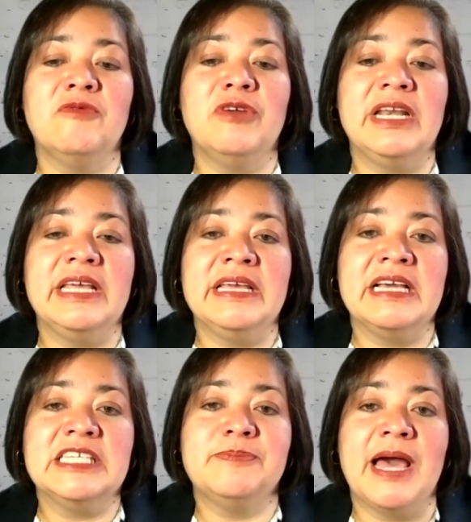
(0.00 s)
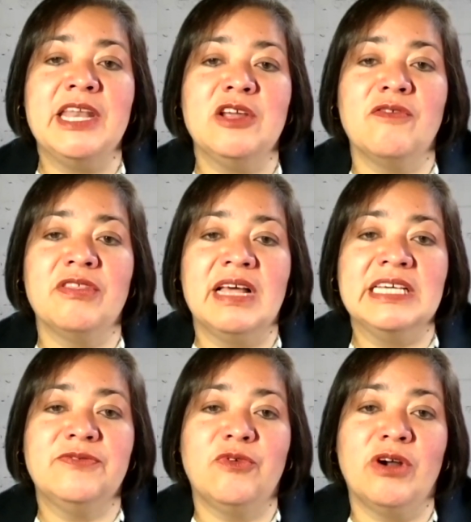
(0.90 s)
really expanding over the
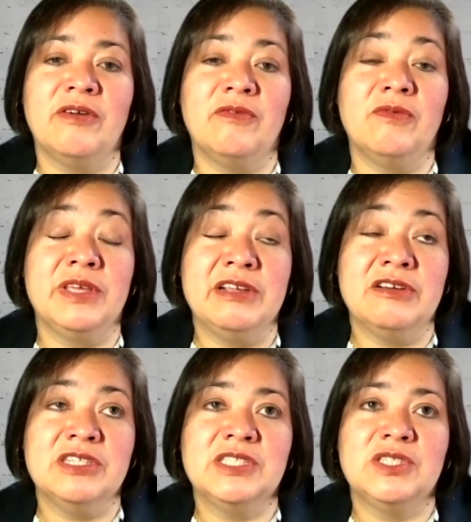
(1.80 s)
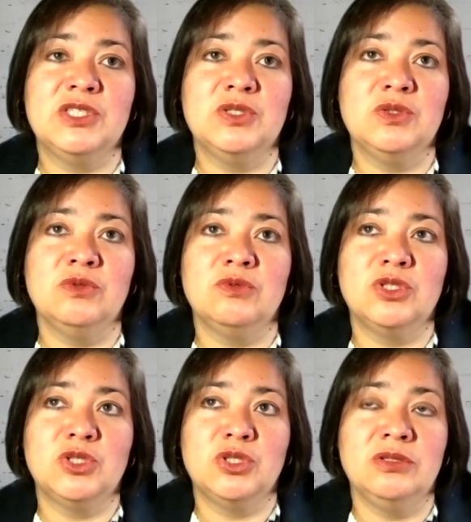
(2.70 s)
last 4 years to,
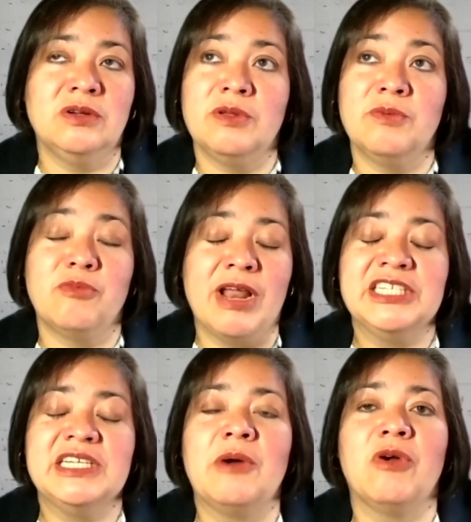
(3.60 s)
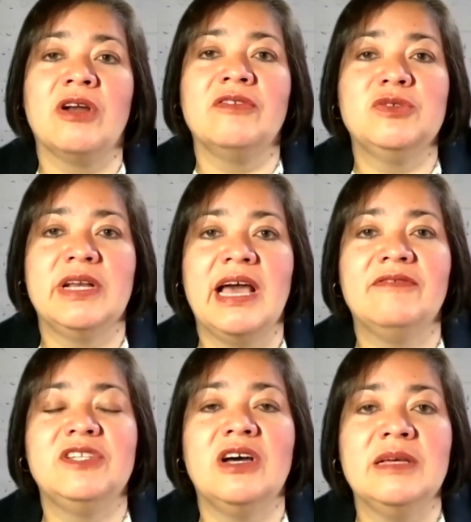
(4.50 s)
you know, the branch network
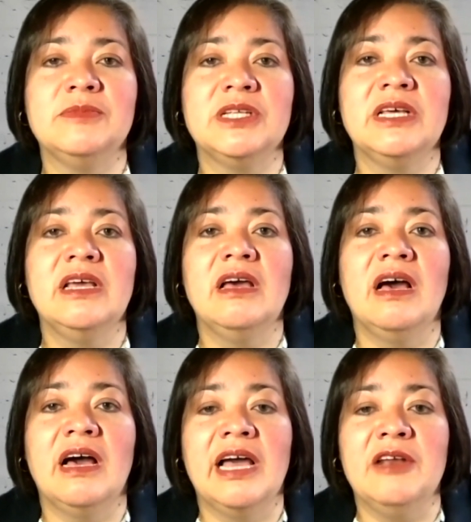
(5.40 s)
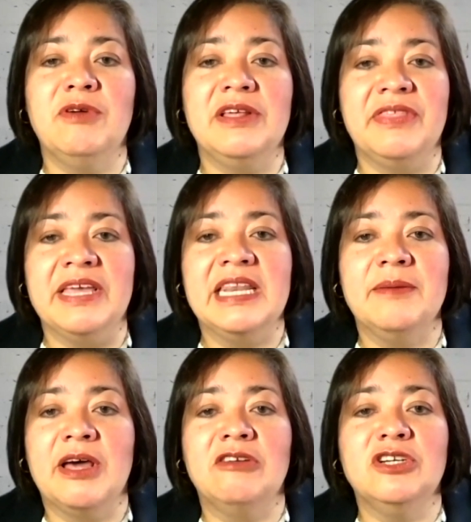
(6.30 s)
2.5 times, and really
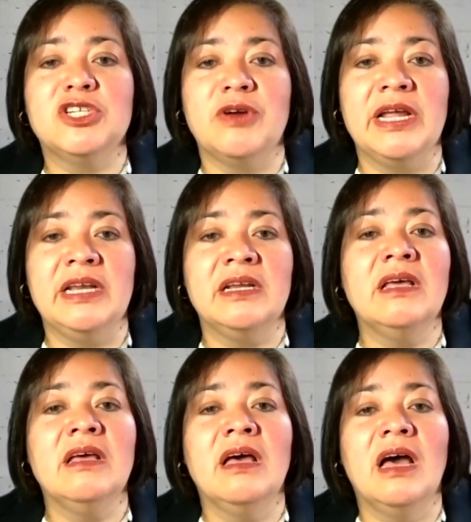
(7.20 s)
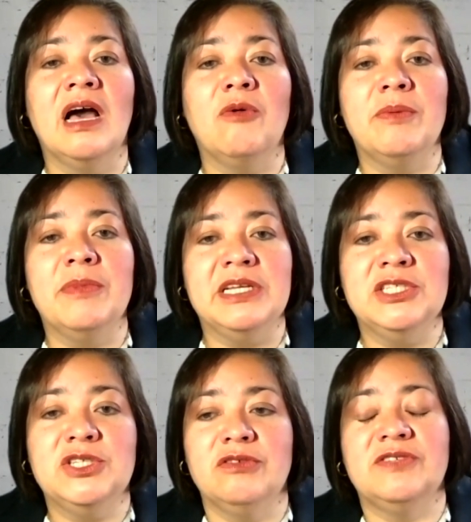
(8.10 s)
thinking about how to train women
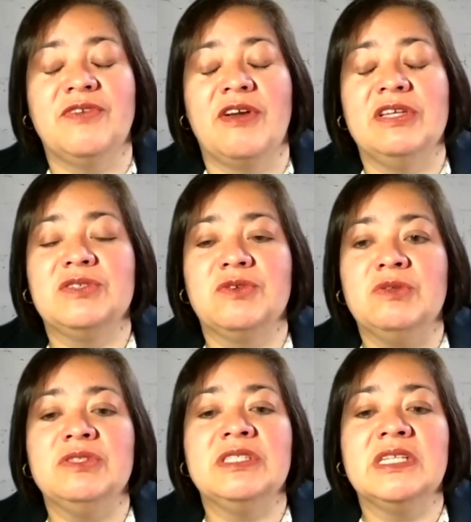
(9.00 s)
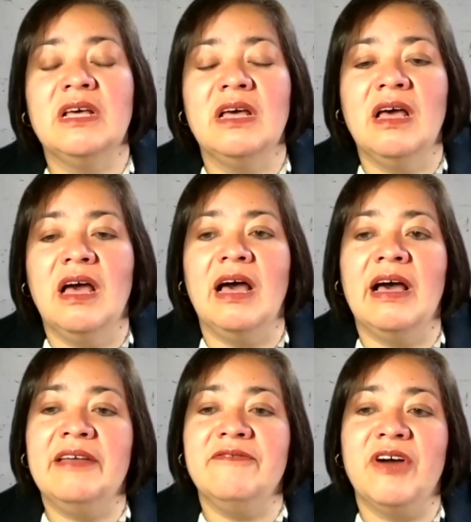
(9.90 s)
into those various roles.
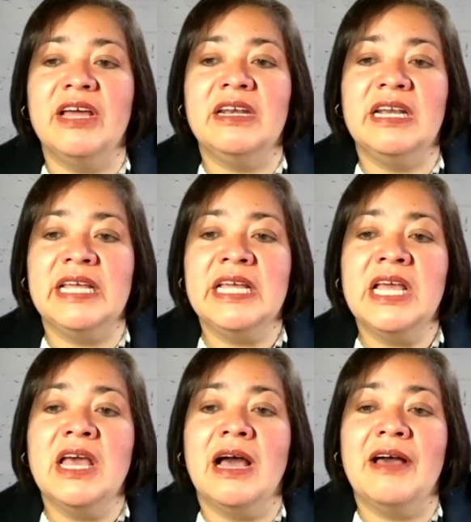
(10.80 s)
And finally,